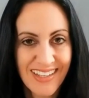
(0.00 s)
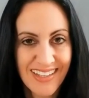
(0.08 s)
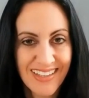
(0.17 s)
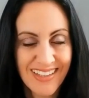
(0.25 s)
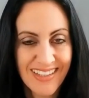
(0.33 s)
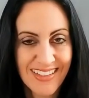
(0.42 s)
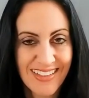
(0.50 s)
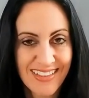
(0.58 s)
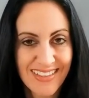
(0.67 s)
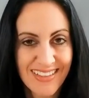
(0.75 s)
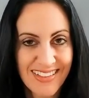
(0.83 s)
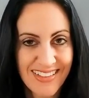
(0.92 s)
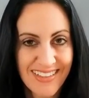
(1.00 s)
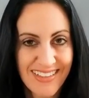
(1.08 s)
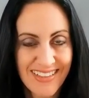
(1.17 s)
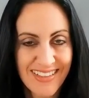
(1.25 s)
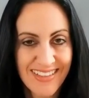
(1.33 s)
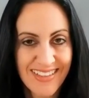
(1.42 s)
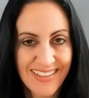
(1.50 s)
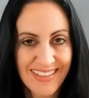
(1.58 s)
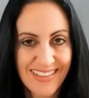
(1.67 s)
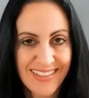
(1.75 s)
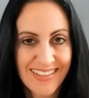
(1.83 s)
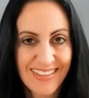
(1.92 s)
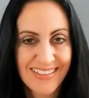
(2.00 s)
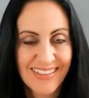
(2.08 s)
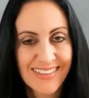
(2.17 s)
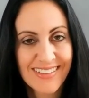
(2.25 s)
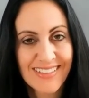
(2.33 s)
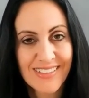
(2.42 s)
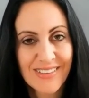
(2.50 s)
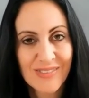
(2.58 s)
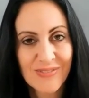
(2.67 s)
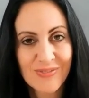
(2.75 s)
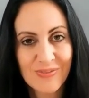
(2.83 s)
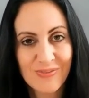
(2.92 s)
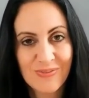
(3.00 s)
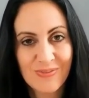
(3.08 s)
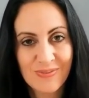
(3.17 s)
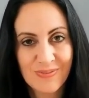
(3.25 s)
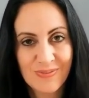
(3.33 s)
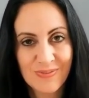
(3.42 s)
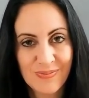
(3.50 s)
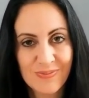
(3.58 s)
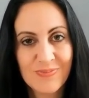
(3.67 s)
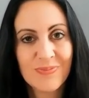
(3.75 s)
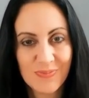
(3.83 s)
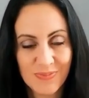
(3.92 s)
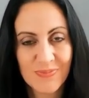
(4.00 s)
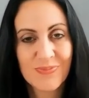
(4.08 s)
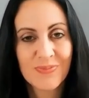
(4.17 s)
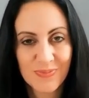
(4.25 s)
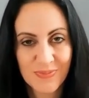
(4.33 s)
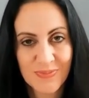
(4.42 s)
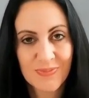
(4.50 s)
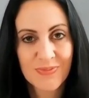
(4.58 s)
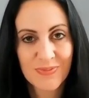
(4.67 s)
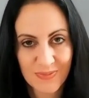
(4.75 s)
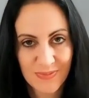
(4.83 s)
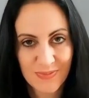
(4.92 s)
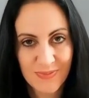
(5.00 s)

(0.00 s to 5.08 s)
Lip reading: (silent)